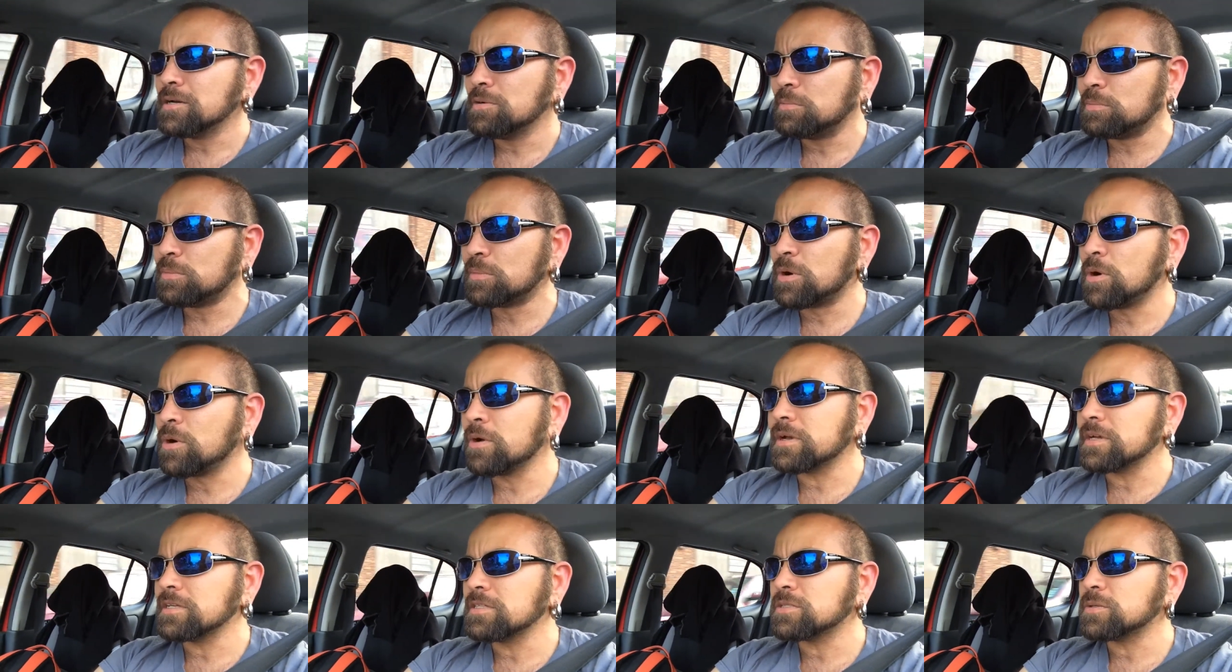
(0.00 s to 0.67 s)

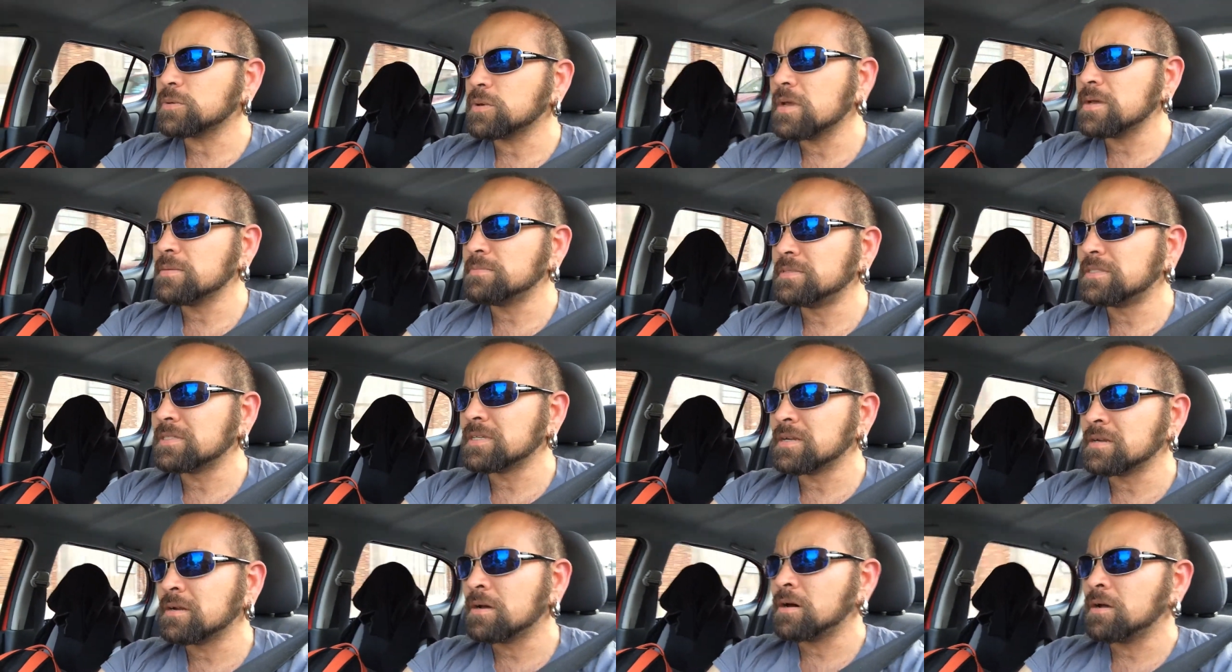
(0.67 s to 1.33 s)
Broke his
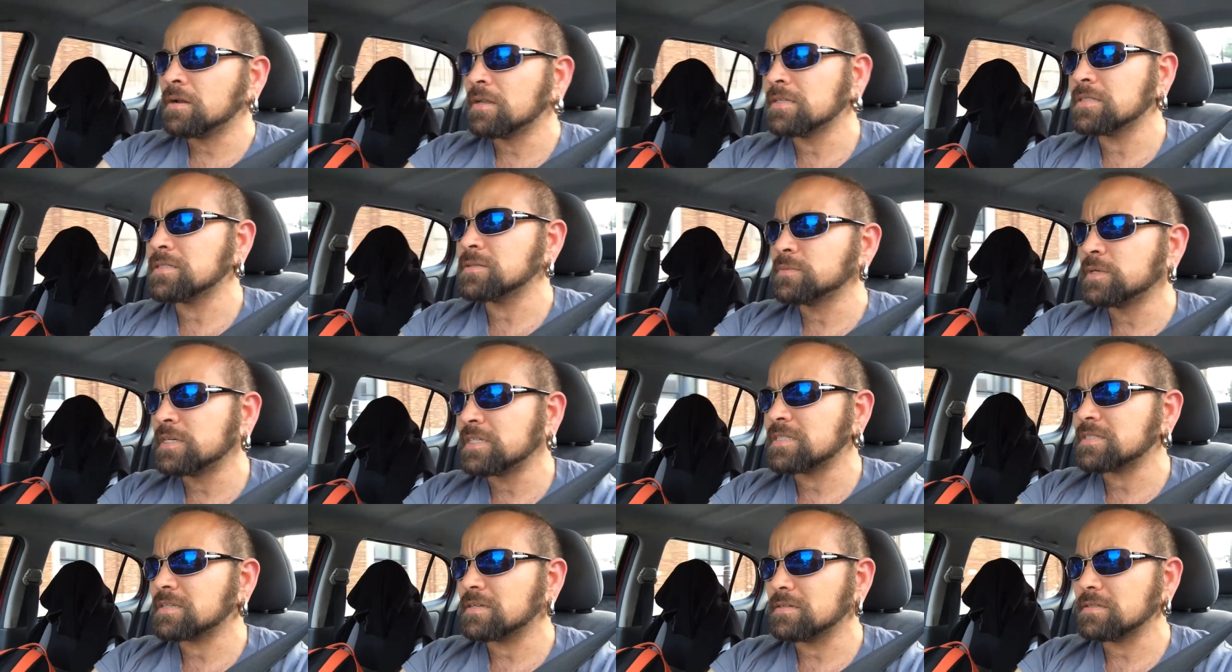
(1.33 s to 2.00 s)
ribs and all his
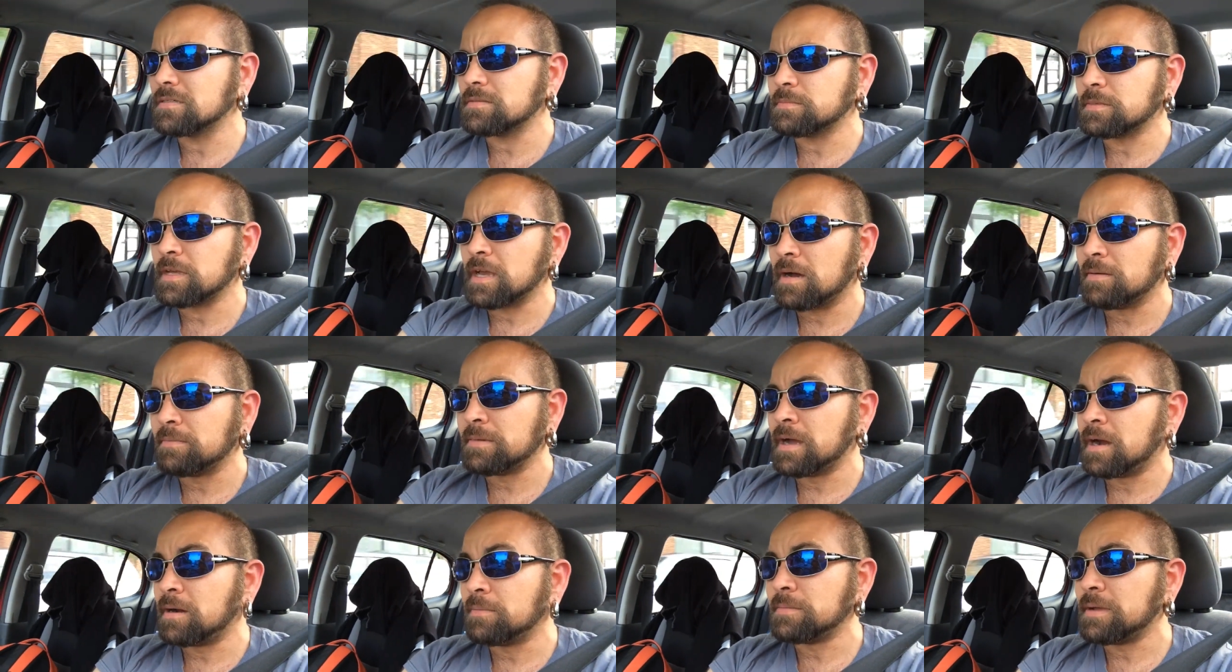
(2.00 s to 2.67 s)
whiskers, meow,
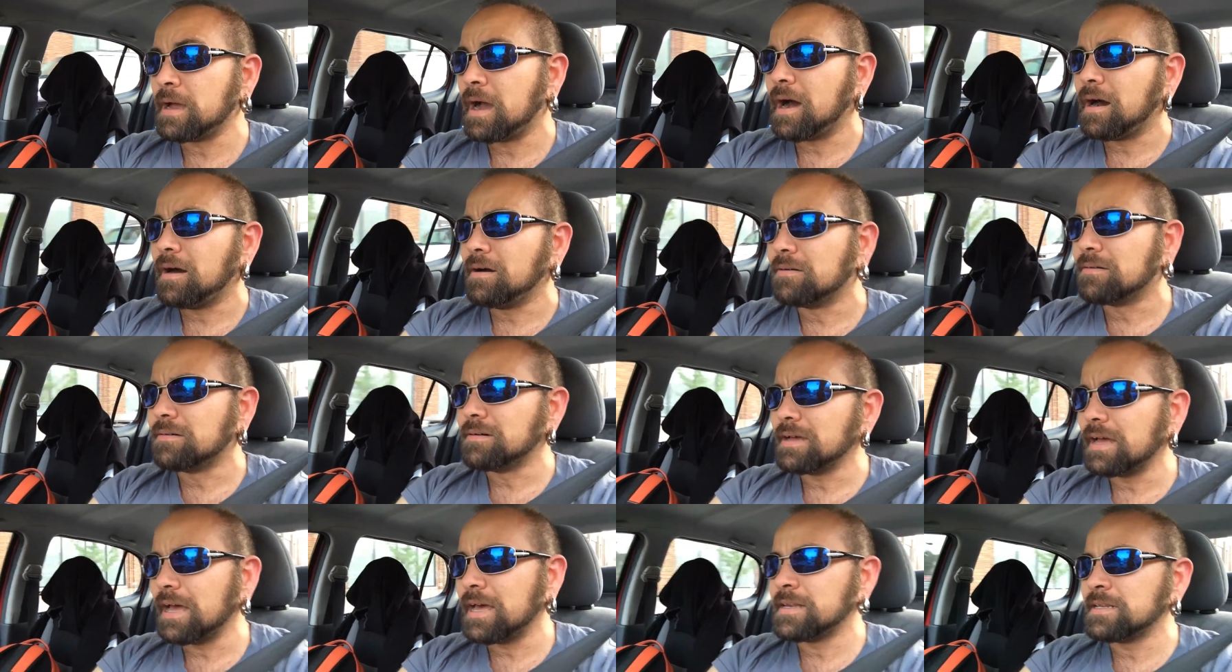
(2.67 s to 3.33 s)
meow,
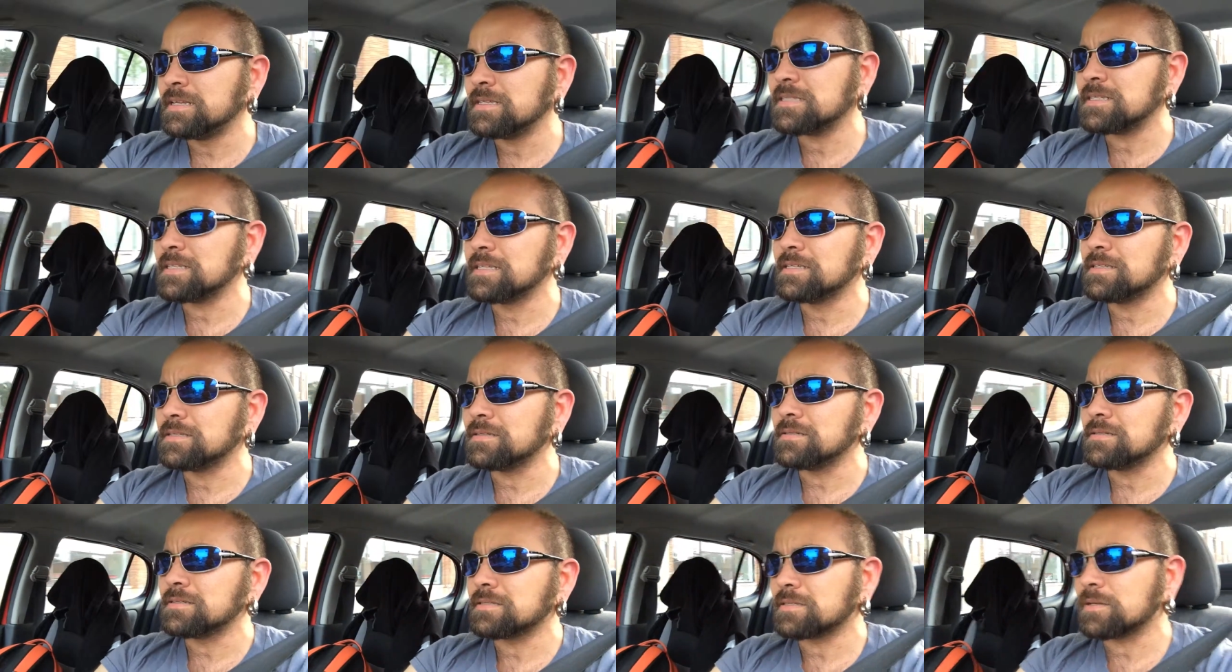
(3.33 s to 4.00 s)
meow, and his
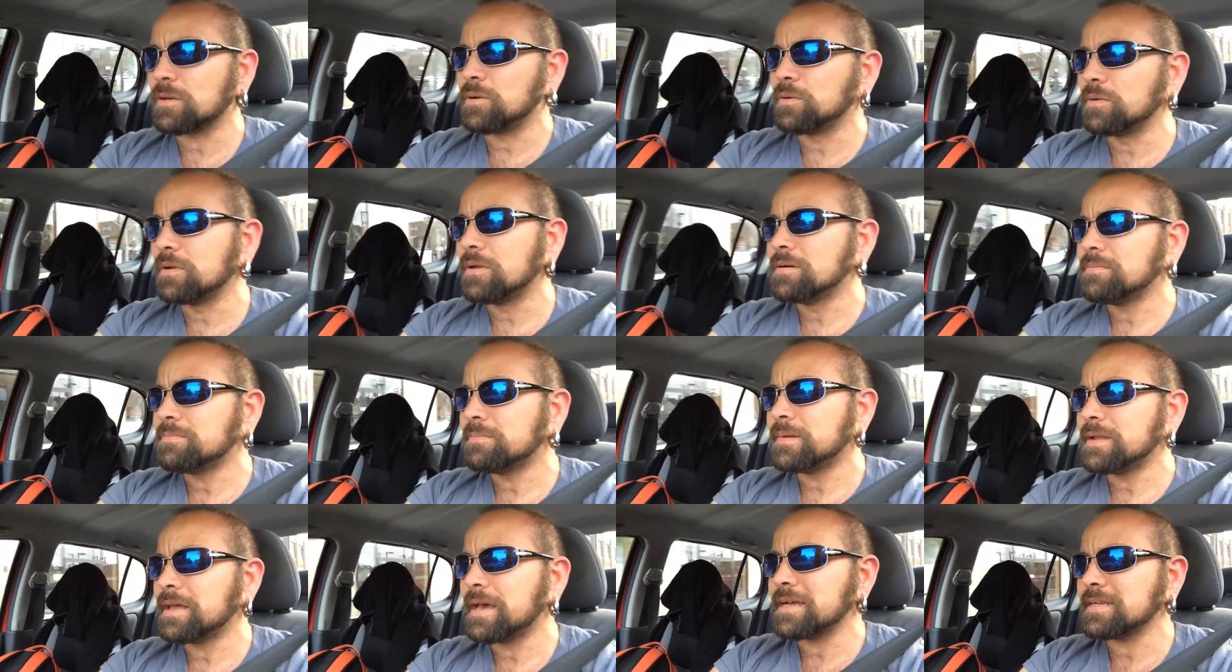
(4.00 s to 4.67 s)
little solar
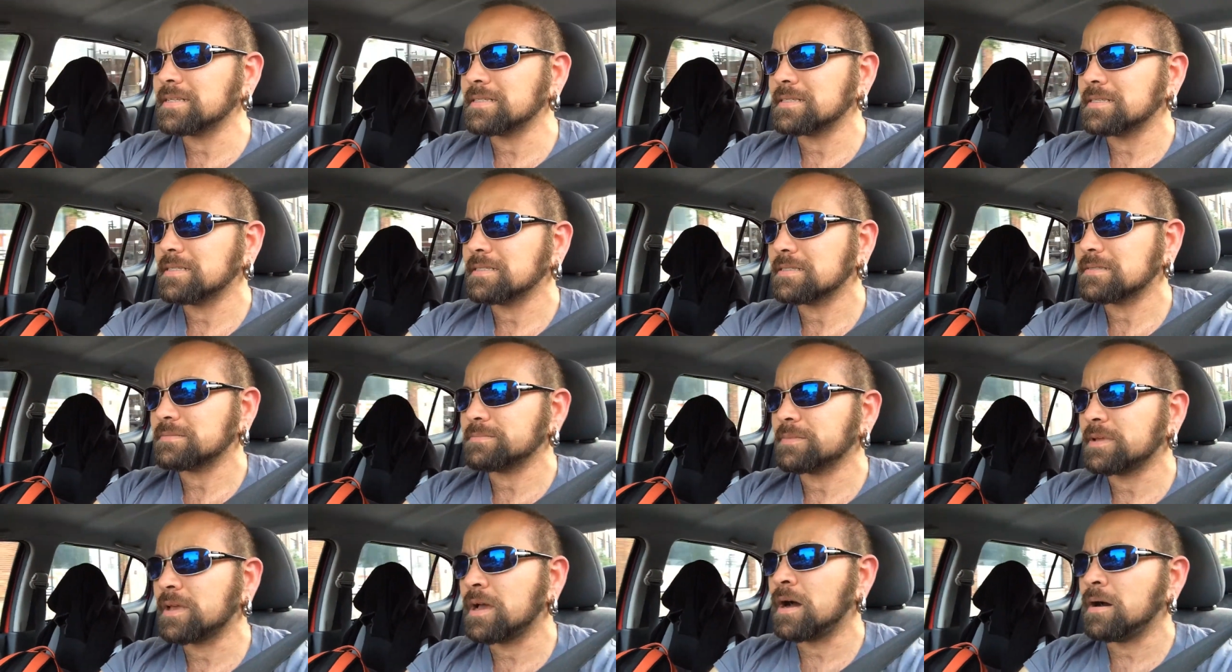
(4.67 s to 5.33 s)

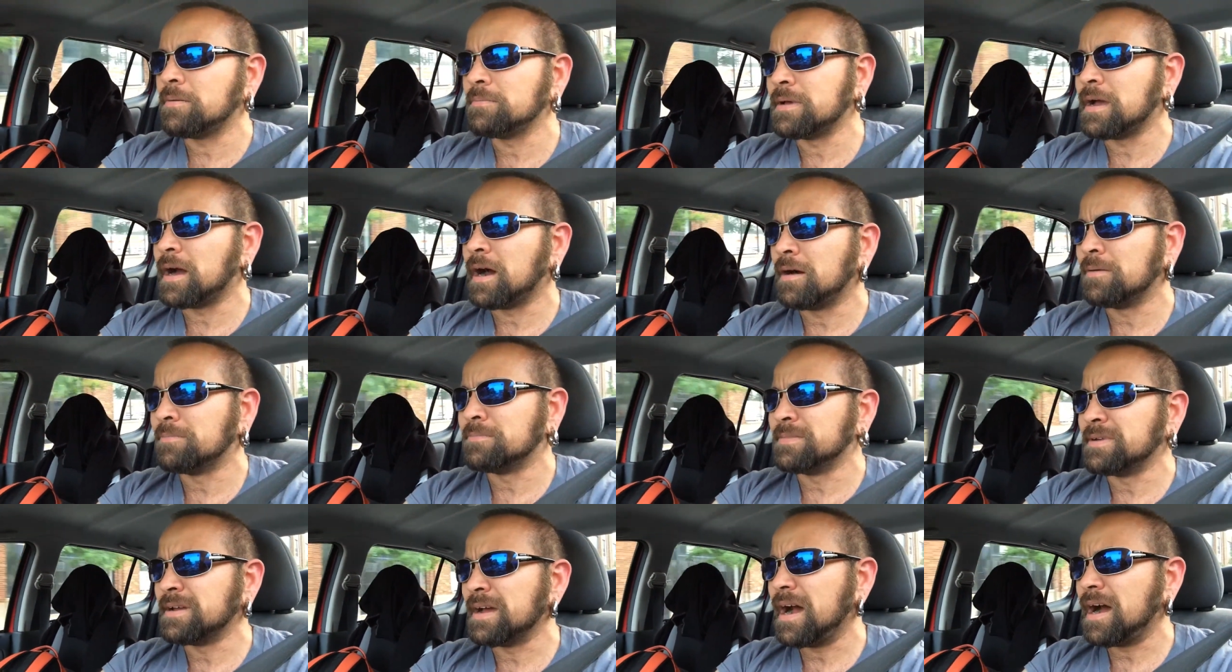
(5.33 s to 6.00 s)
plexus, meow, meow,
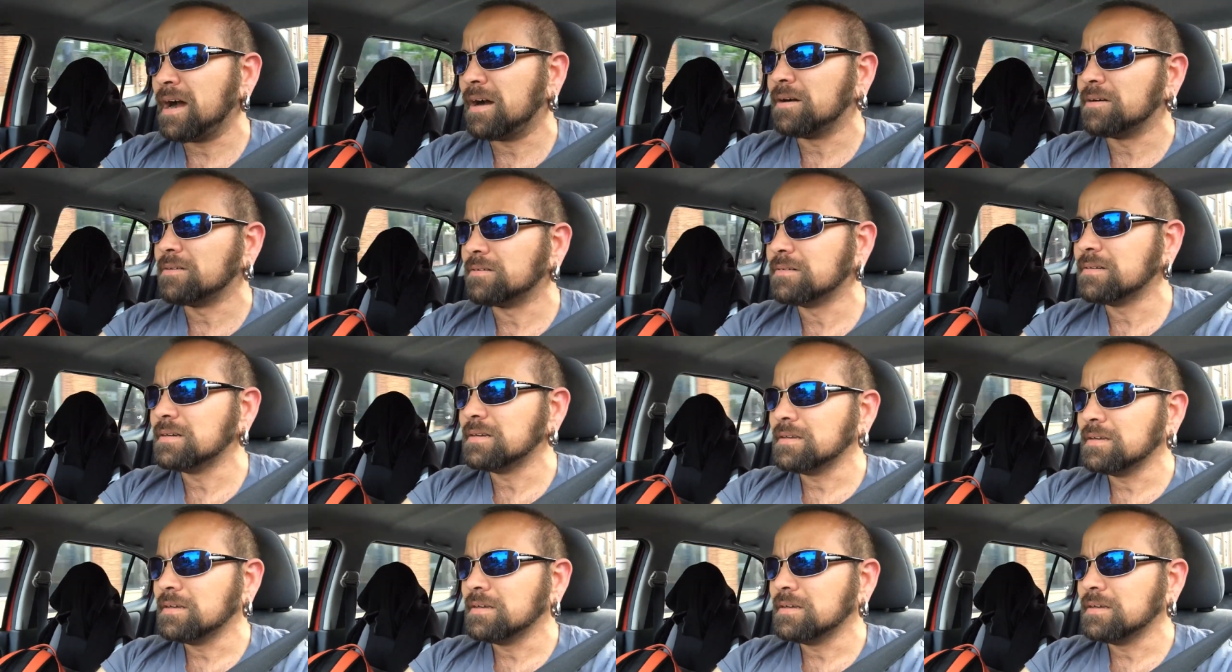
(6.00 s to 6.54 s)
meow.